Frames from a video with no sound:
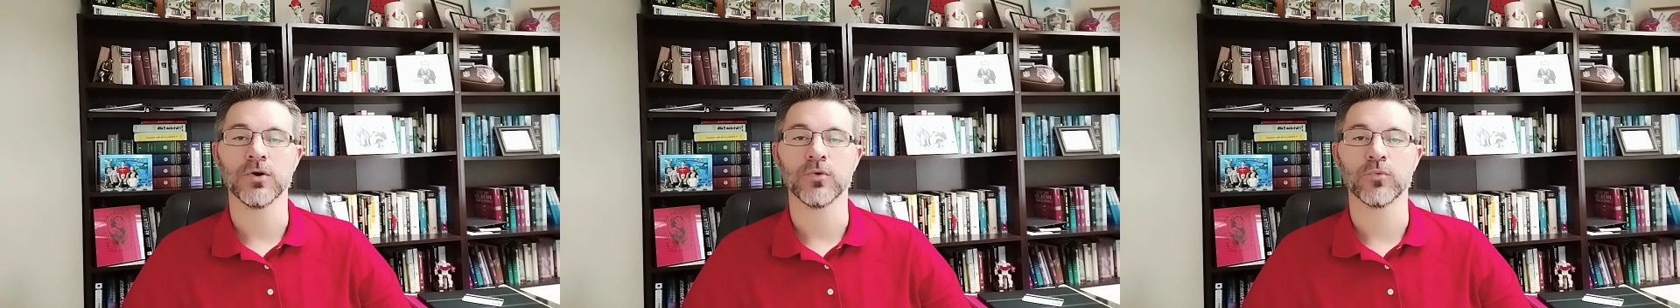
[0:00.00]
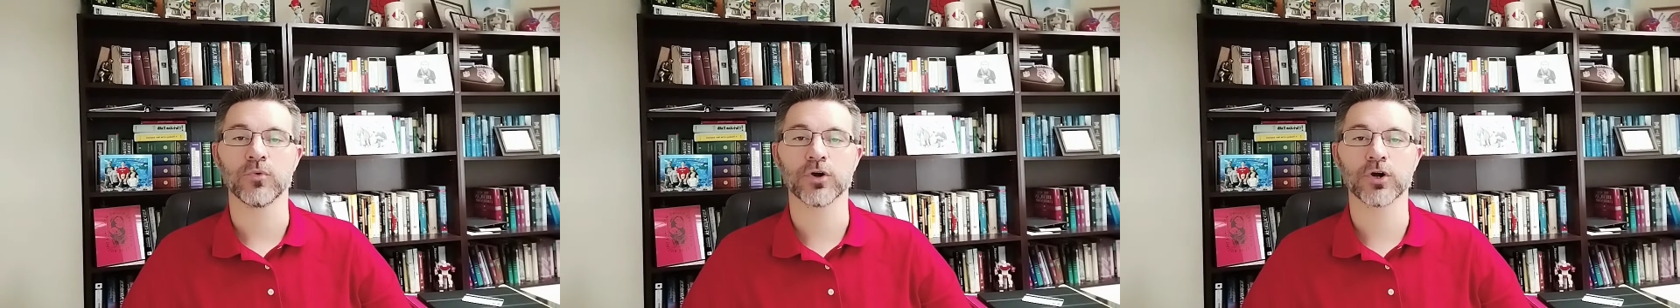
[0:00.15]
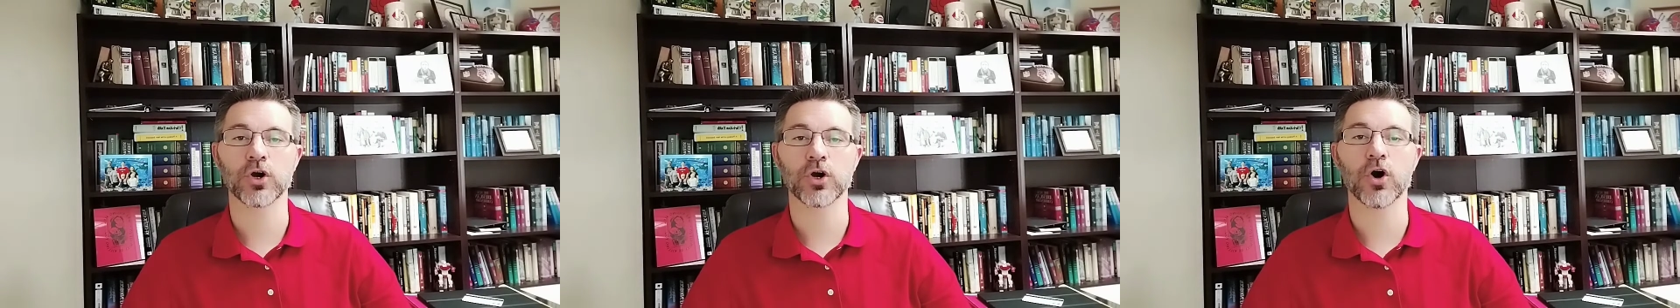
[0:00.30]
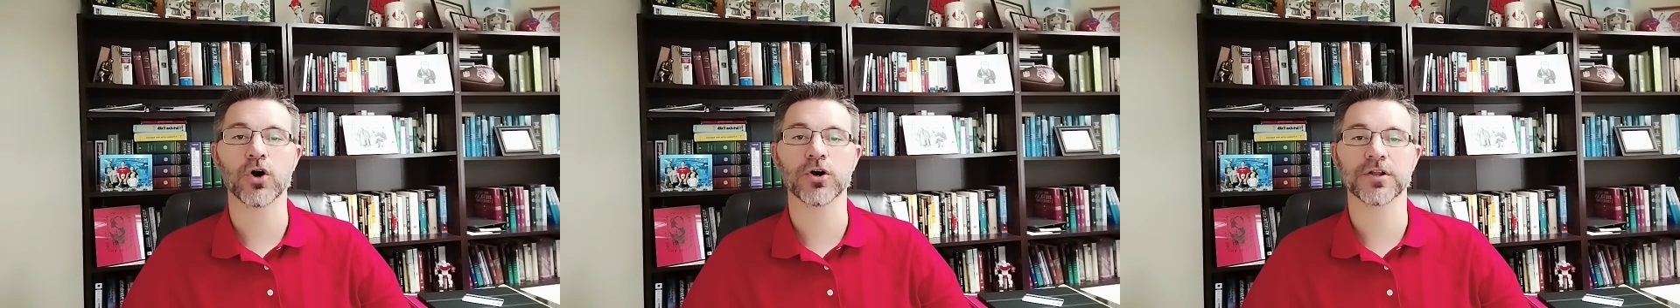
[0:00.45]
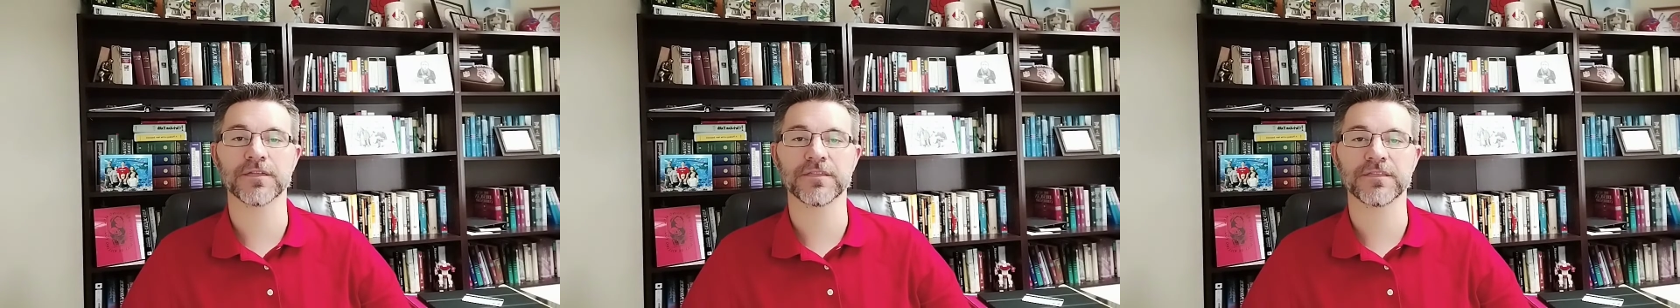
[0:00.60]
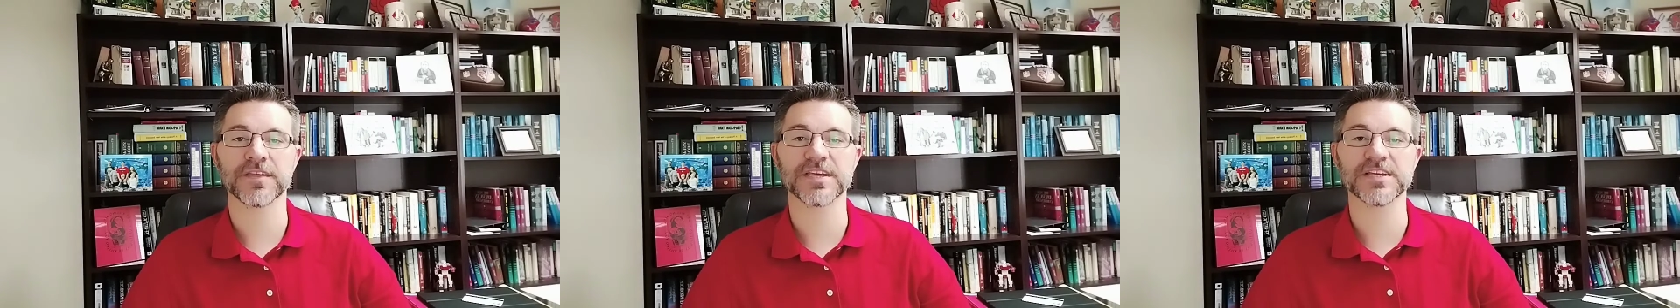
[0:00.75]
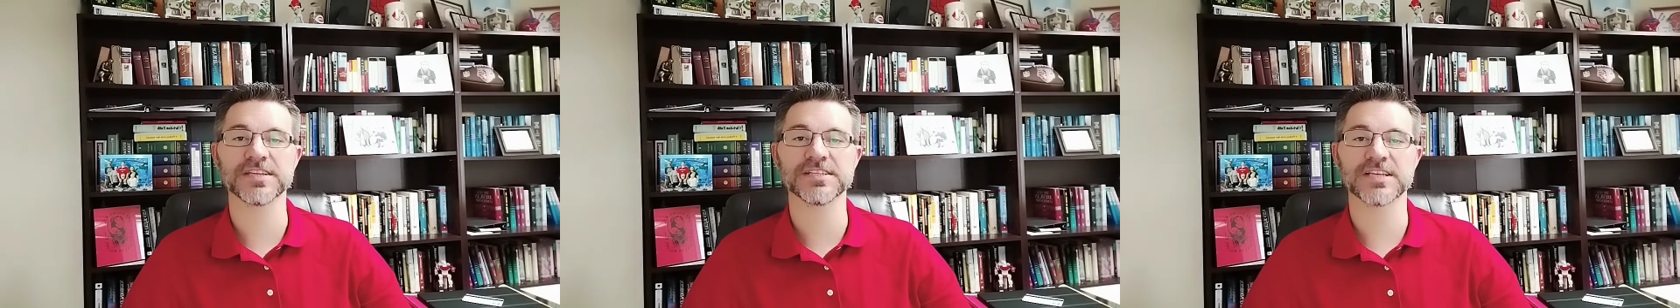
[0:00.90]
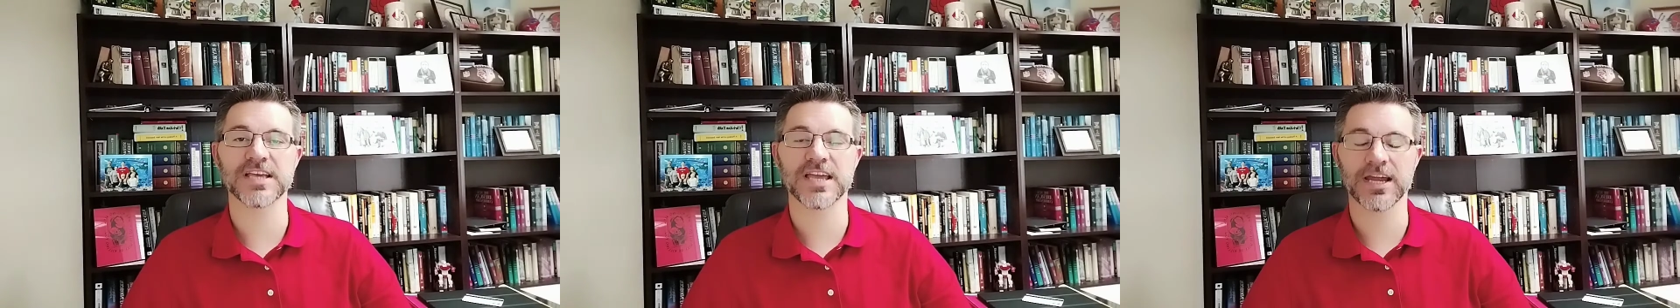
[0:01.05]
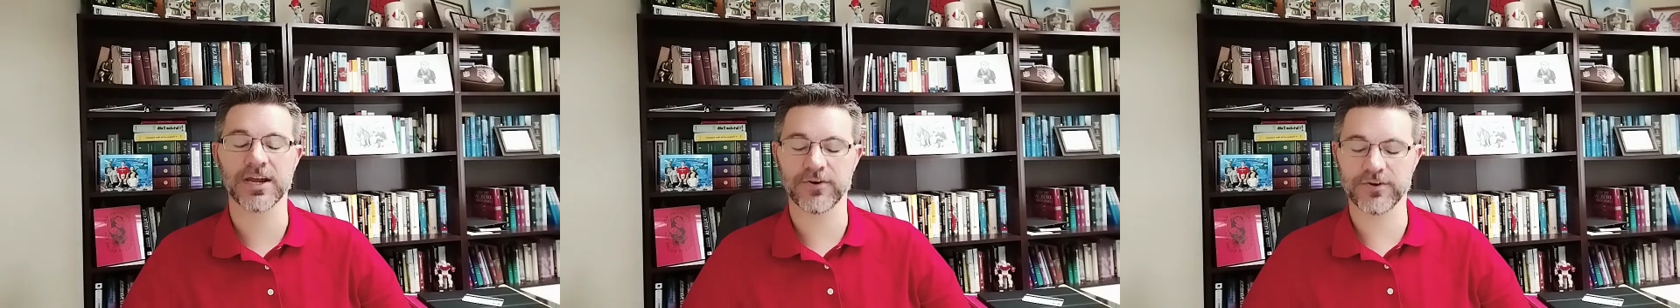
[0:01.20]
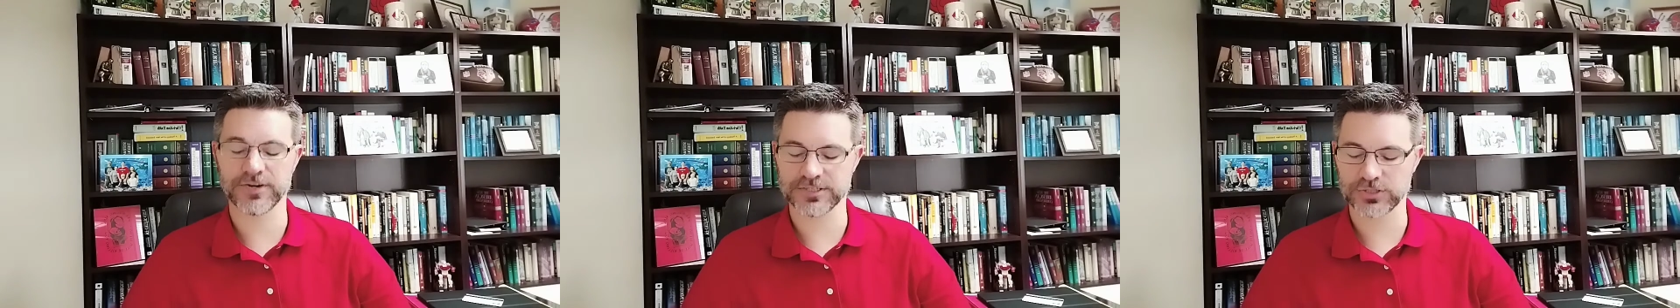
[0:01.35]
regarding these
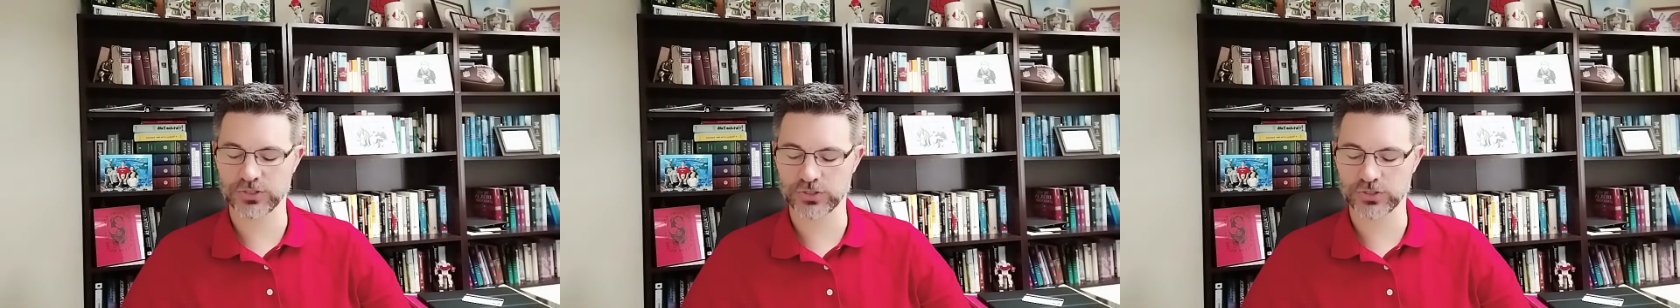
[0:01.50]
areas.